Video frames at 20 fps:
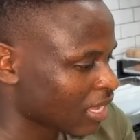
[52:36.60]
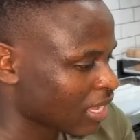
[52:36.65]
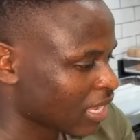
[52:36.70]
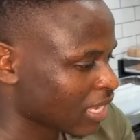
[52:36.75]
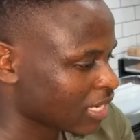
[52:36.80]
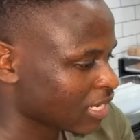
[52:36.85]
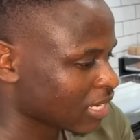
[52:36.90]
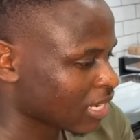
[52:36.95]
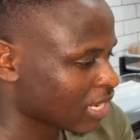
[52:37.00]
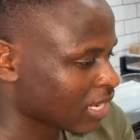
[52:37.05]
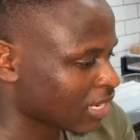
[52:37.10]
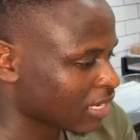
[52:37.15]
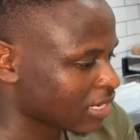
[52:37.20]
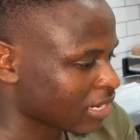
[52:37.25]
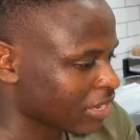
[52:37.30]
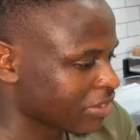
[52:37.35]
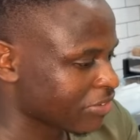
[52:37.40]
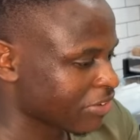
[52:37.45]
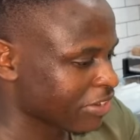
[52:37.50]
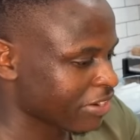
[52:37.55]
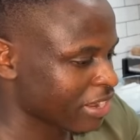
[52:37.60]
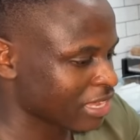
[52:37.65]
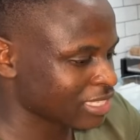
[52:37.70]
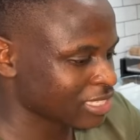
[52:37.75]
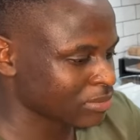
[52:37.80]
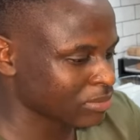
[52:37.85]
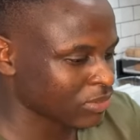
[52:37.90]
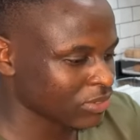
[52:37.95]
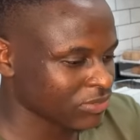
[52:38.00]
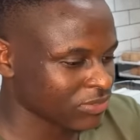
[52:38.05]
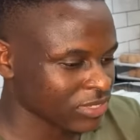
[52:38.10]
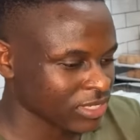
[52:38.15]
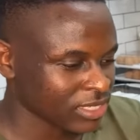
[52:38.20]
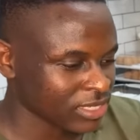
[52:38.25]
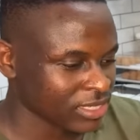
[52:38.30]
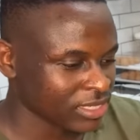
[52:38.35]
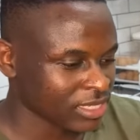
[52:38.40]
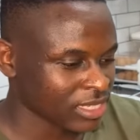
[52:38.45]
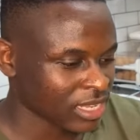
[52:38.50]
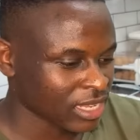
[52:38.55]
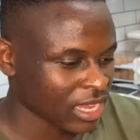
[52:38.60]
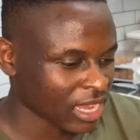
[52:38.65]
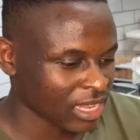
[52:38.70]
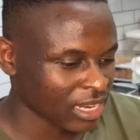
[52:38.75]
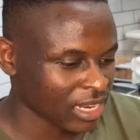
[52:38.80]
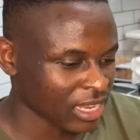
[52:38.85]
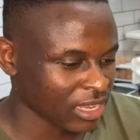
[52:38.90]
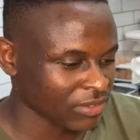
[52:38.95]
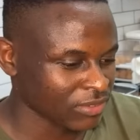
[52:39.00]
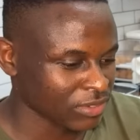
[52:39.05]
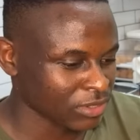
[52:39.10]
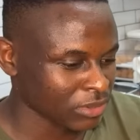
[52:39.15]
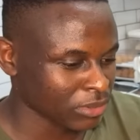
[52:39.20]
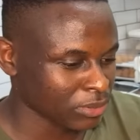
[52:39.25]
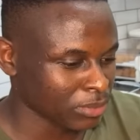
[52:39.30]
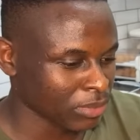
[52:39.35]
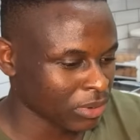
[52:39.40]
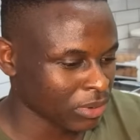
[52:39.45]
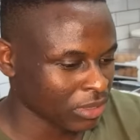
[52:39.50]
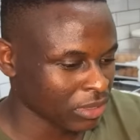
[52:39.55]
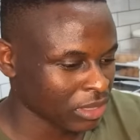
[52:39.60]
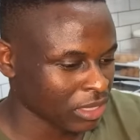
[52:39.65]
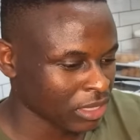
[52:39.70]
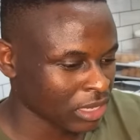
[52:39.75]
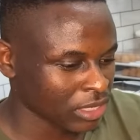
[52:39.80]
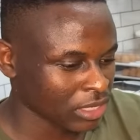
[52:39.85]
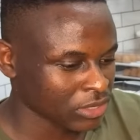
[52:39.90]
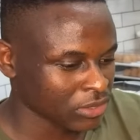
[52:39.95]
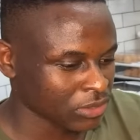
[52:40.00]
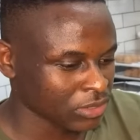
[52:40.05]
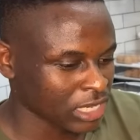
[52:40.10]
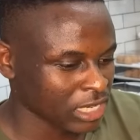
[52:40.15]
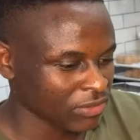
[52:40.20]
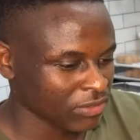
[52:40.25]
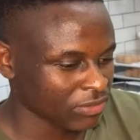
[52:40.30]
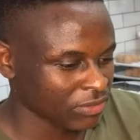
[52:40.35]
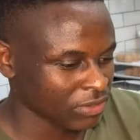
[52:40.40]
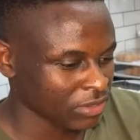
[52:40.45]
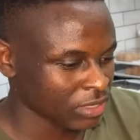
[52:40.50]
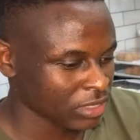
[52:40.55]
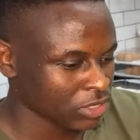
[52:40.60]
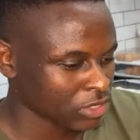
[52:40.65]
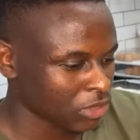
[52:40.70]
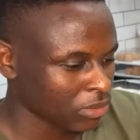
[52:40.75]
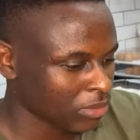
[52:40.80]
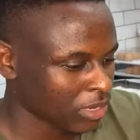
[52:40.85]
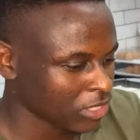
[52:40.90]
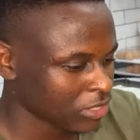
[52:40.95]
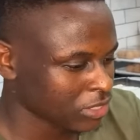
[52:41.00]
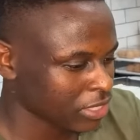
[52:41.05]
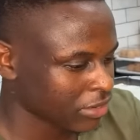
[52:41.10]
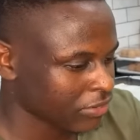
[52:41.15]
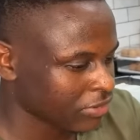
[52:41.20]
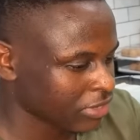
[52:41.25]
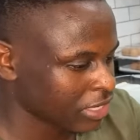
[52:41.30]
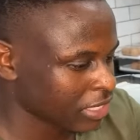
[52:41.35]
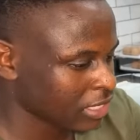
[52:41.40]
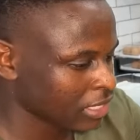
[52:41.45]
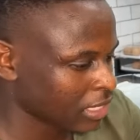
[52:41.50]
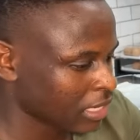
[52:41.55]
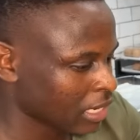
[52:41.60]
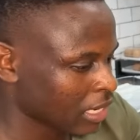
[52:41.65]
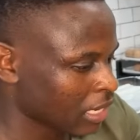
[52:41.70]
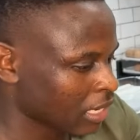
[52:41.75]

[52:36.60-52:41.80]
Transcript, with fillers: and uh, Nigerians movies. I love you both so def so much definitely.